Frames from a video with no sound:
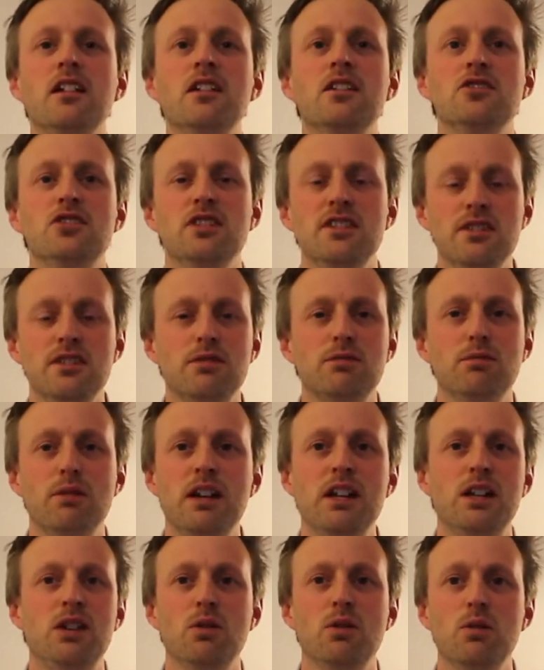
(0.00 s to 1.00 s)
Jesus,
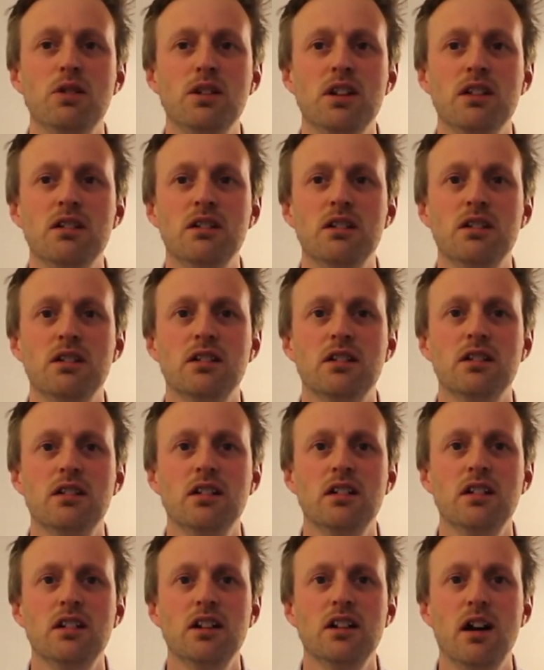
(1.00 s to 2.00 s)
we adore you.
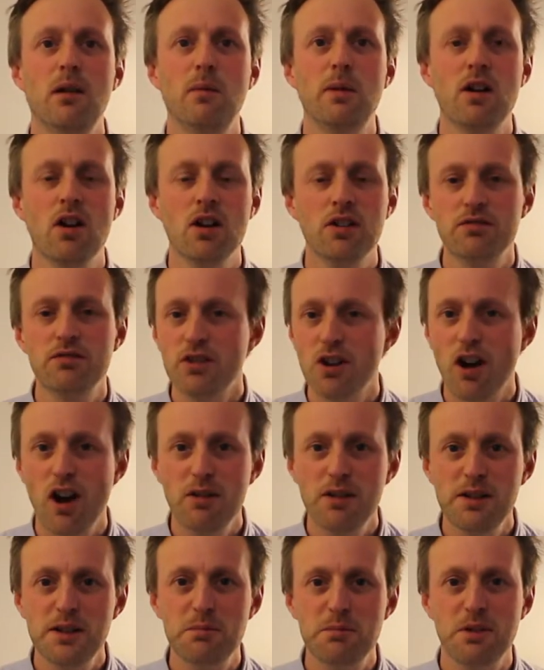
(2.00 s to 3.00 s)
And we ask for your
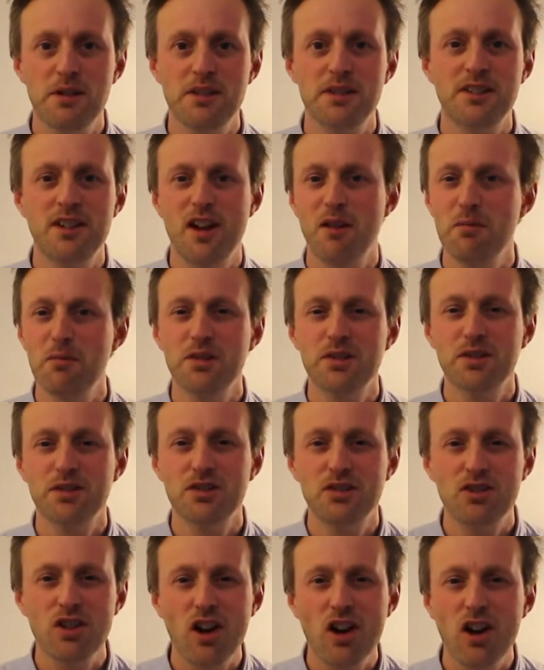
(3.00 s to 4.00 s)
Holy Spirit to come and
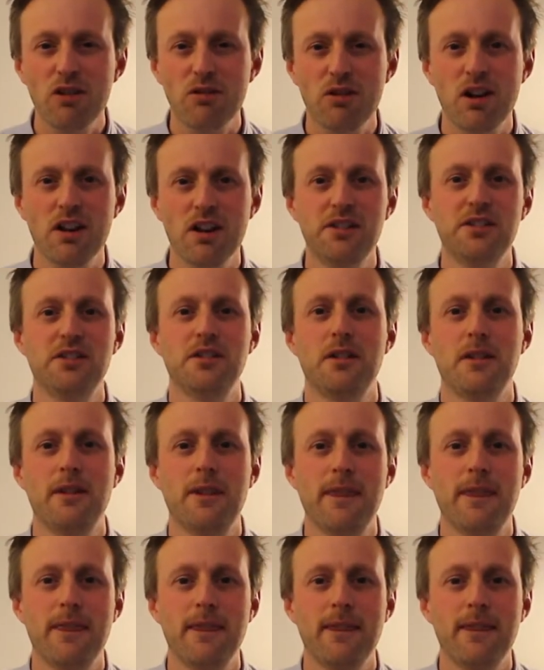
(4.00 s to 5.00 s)
stir us
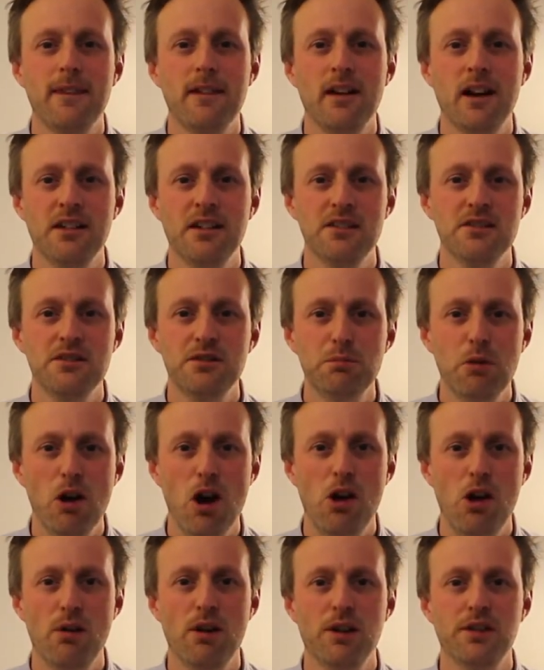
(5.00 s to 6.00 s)
and
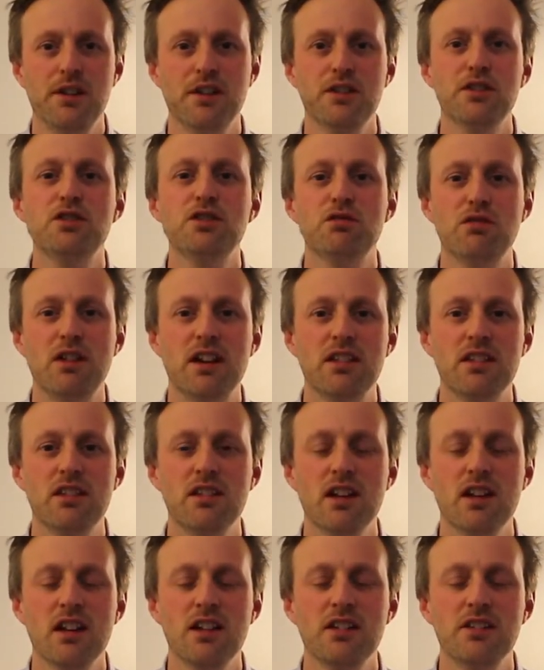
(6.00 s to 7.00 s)
inspire us and
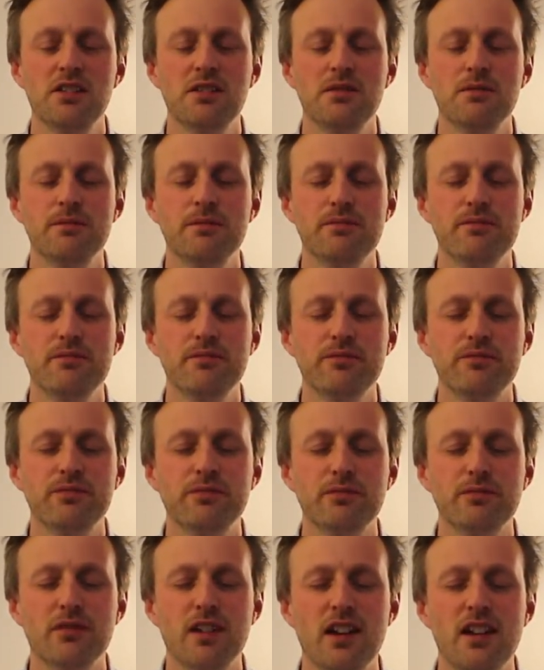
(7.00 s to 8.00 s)
strengthen us.
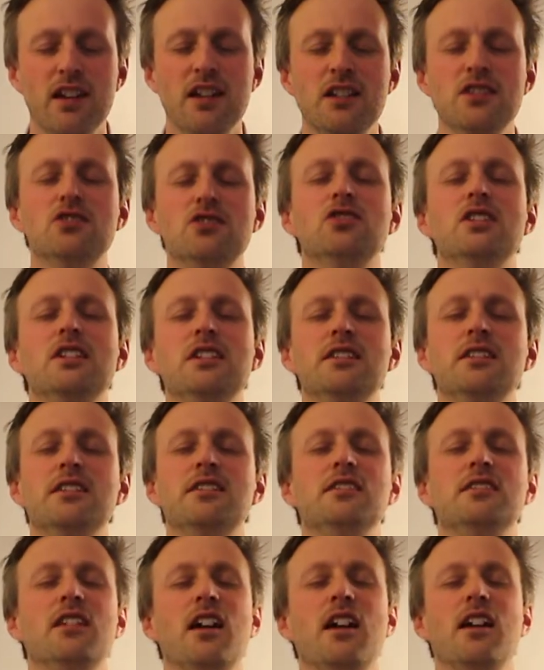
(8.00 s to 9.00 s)
In
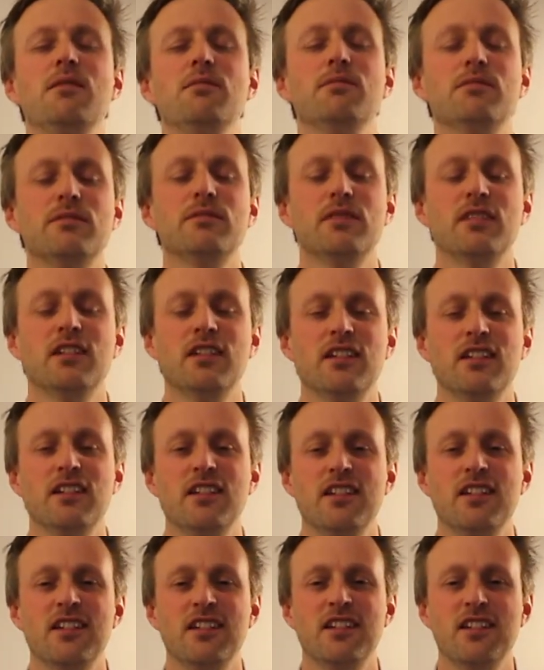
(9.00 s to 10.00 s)
Jesus' name,
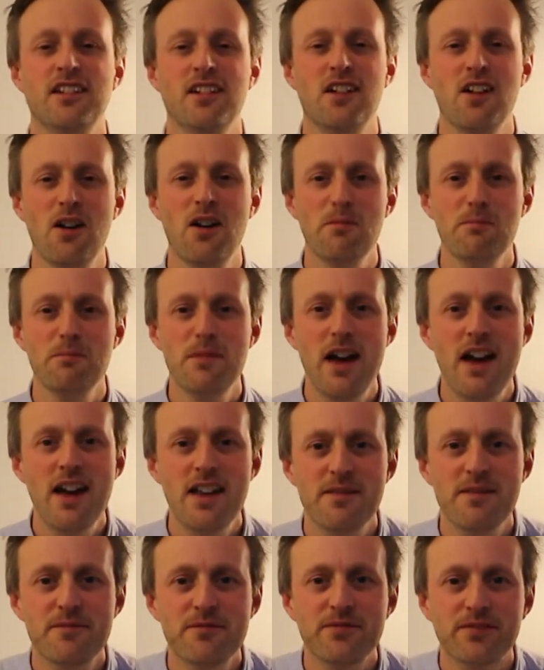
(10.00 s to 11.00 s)

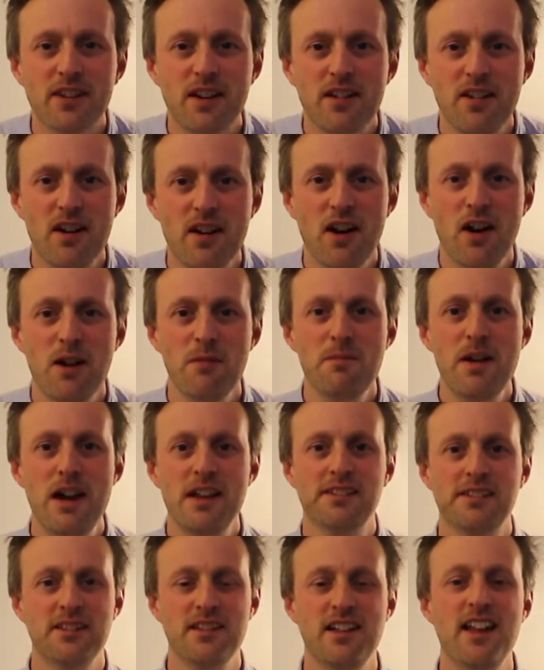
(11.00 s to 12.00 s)
amen.
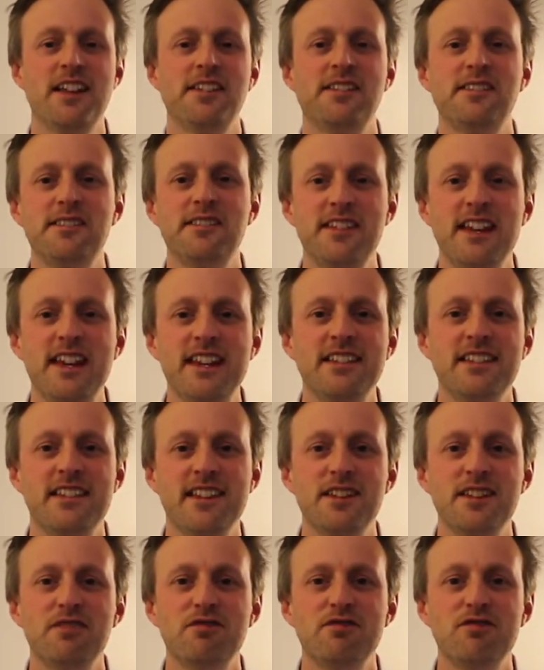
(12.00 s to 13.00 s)
Amen. So let's sing
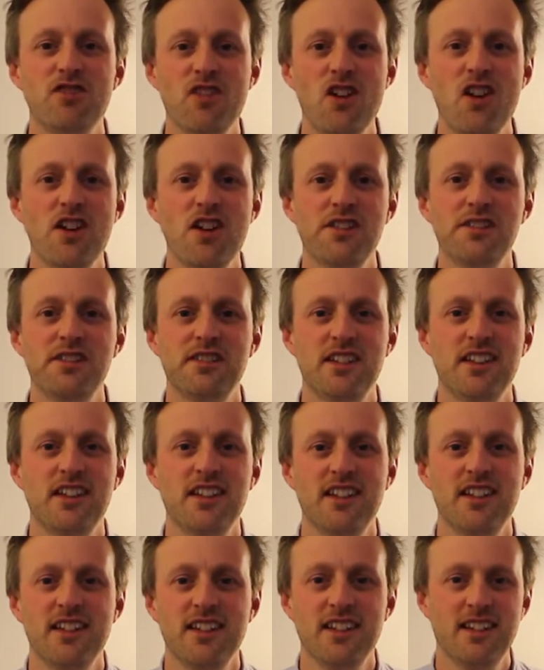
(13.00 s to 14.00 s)
this first
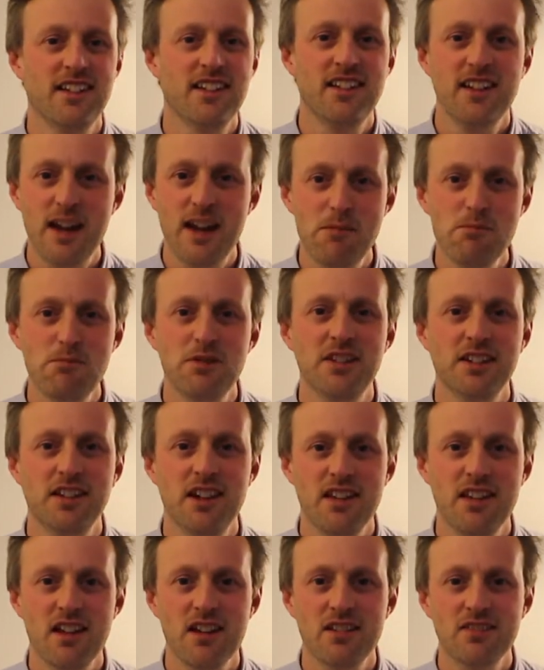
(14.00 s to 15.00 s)
hymn
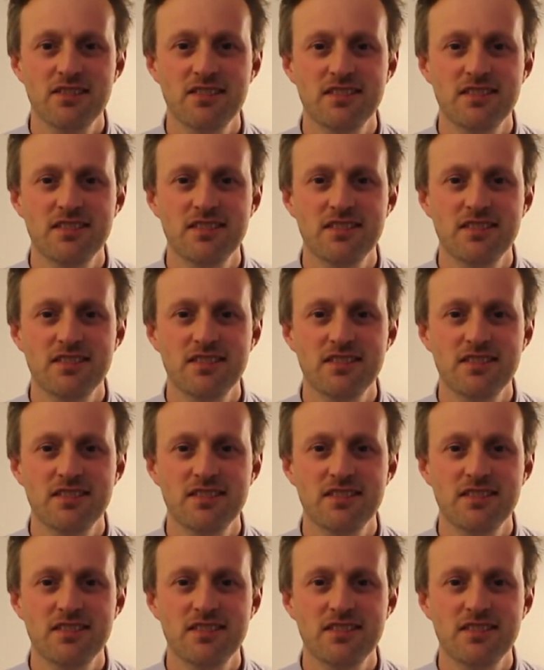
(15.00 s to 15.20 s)
together.